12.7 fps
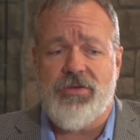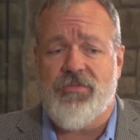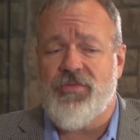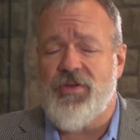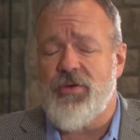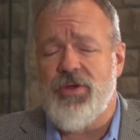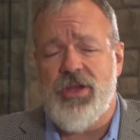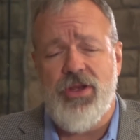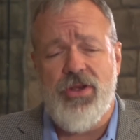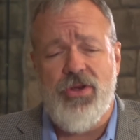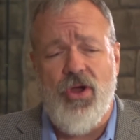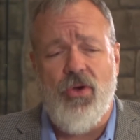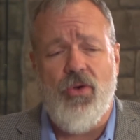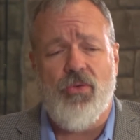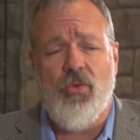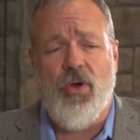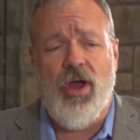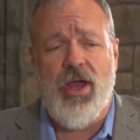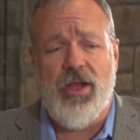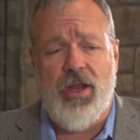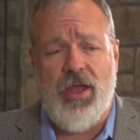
a very known wine,